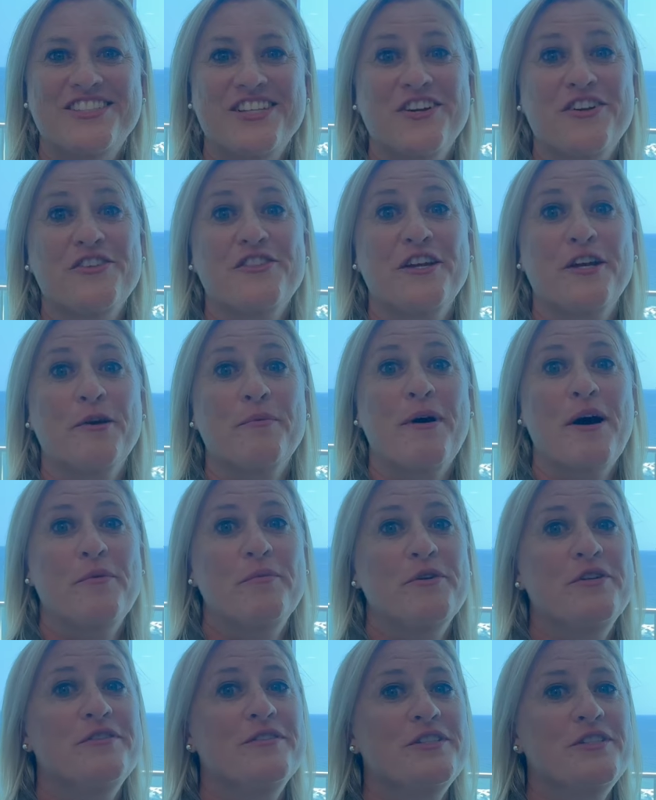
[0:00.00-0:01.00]
So you're thinking about
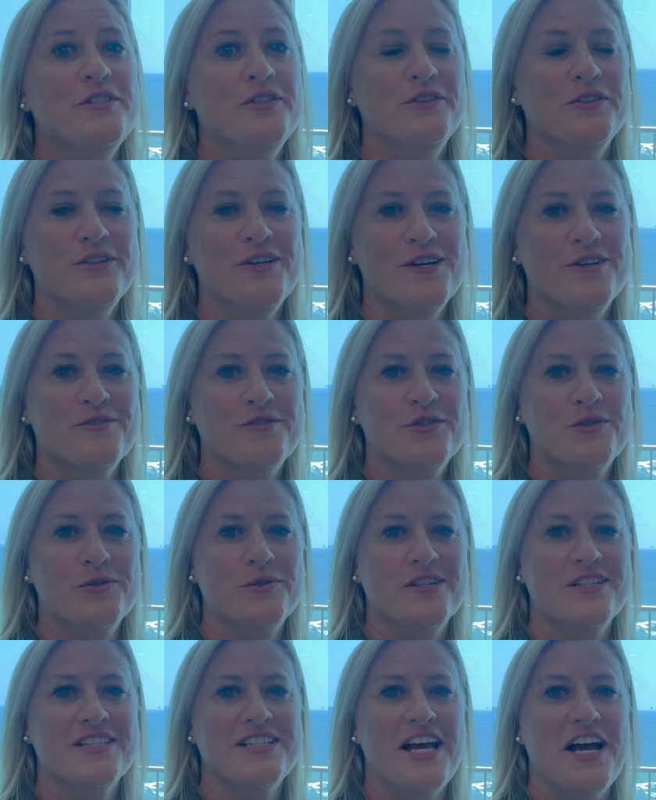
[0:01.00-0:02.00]
moving to Gulf
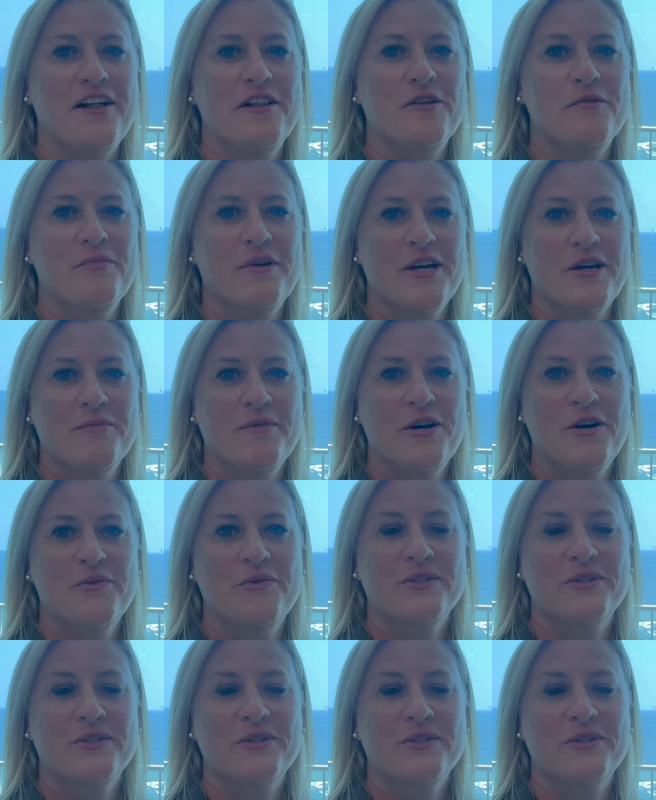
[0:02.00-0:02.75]
Shores, Alabama.